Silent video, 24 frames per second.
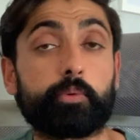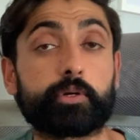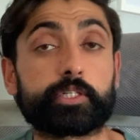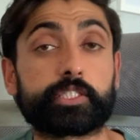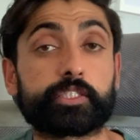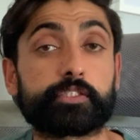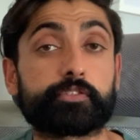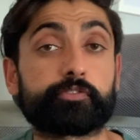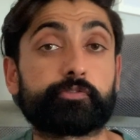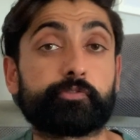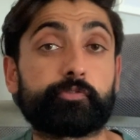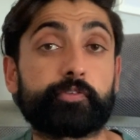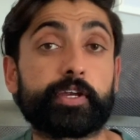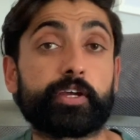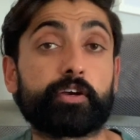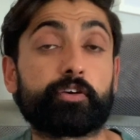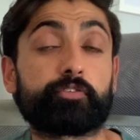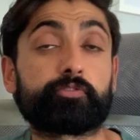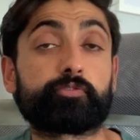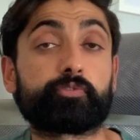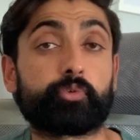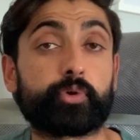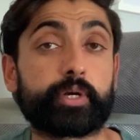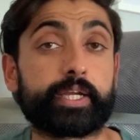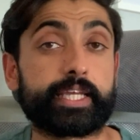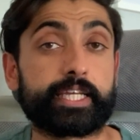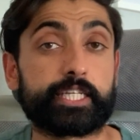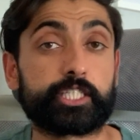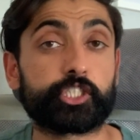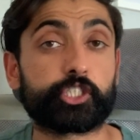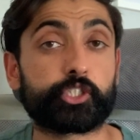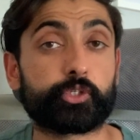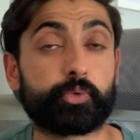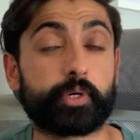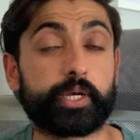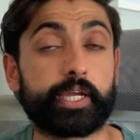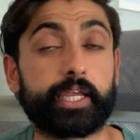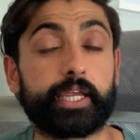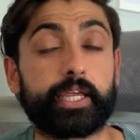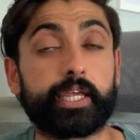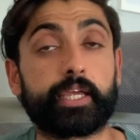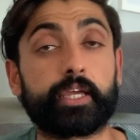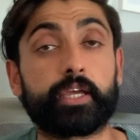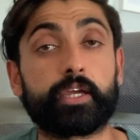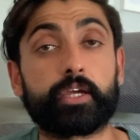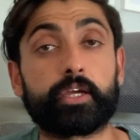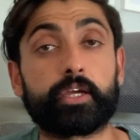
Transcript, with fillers: which is fear of re-injury